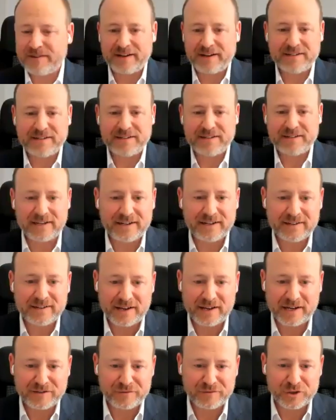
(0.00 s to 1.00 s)
thanks
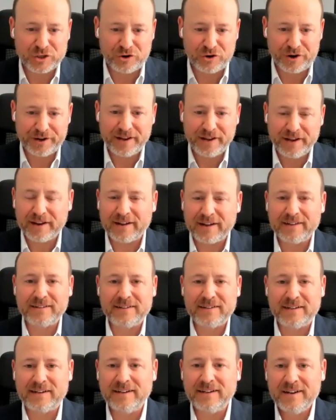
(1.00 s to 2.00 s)
for joining,
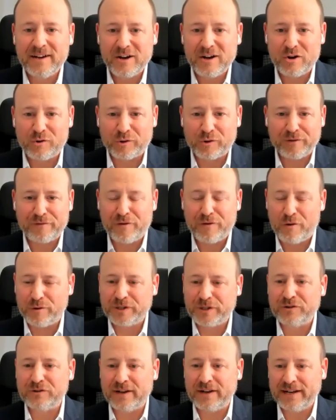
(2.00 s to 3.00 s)
and looking
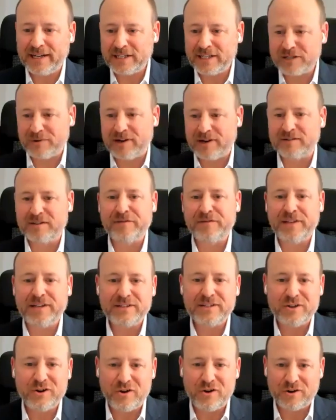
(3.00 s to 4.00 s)
forward to the next round of
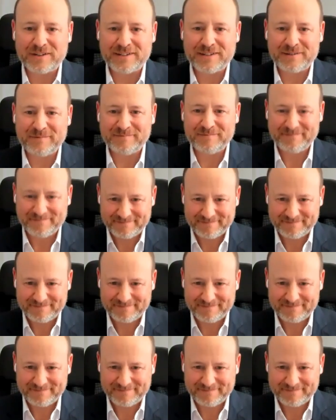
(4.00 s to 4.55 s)
these talks.